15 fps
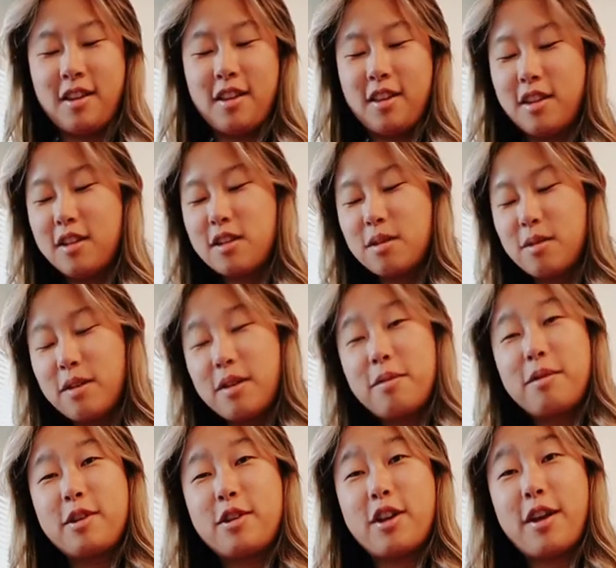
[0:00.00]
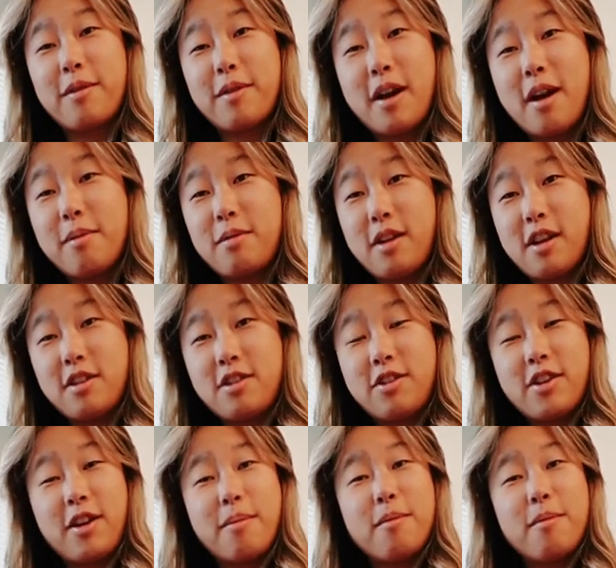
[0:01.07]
This one, which I wrapped yesterday